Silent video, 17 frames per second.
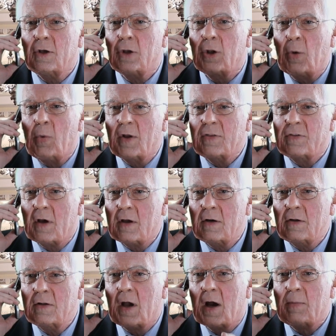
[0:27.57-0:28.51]
You know what,
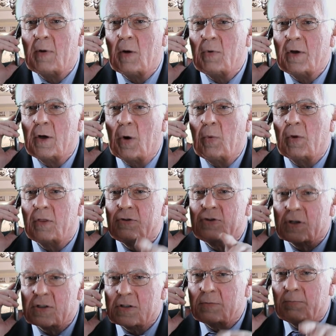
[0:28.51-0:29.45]
Donald? How about we go with
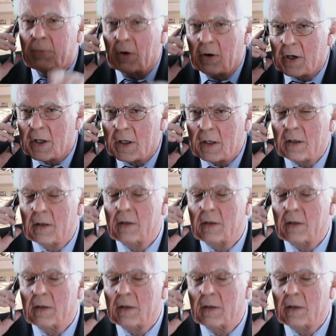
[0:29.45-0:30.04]
just Bernie?